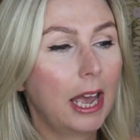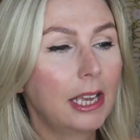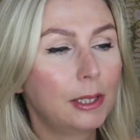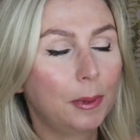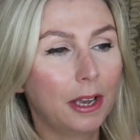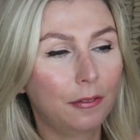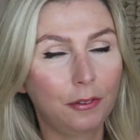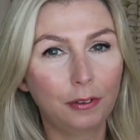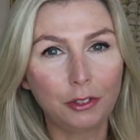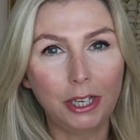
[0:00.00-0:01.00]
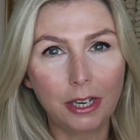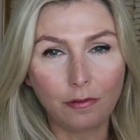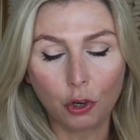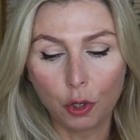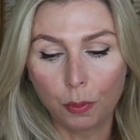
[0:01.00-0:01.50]
SPF 50, La
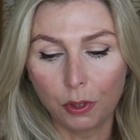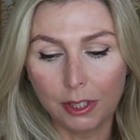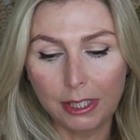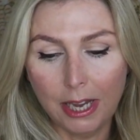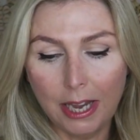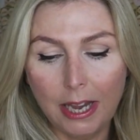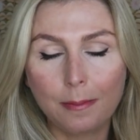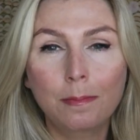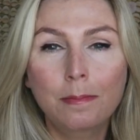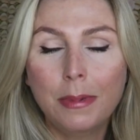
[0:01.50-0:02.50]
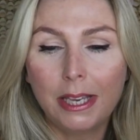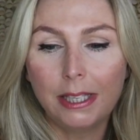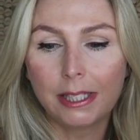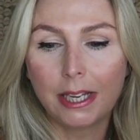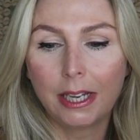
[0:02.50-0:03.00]
Roche-Posay,
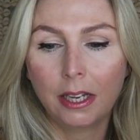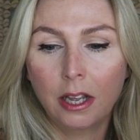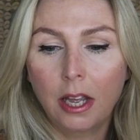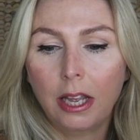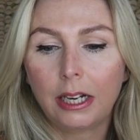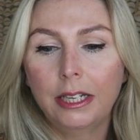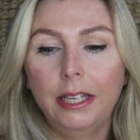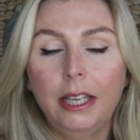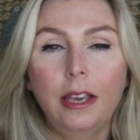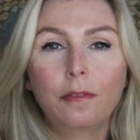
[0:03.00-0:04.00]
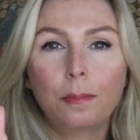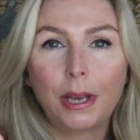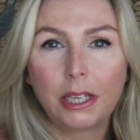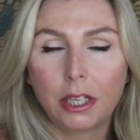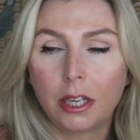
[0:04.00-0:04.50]
amazing. Clinique, even
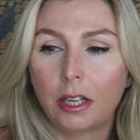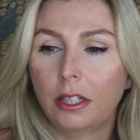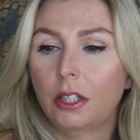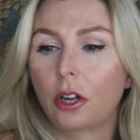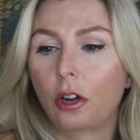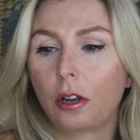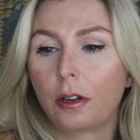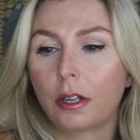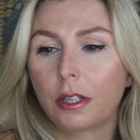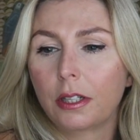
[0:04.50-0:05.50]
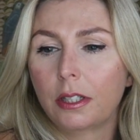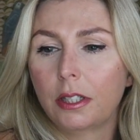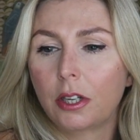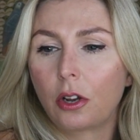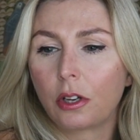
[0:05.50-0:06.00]
better.
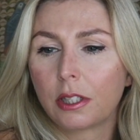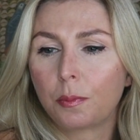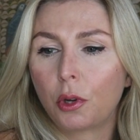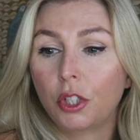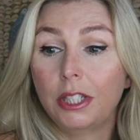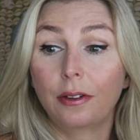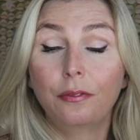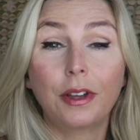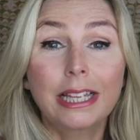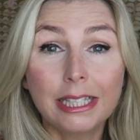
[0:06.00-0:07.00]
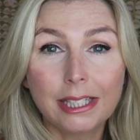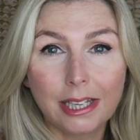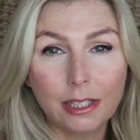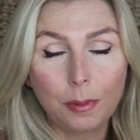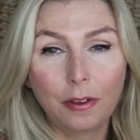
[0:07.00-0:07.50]
Dark Spot
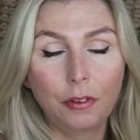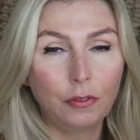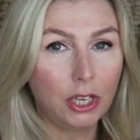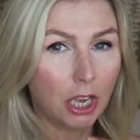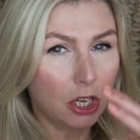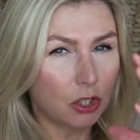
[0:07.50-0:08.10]
Defense, SPF 50.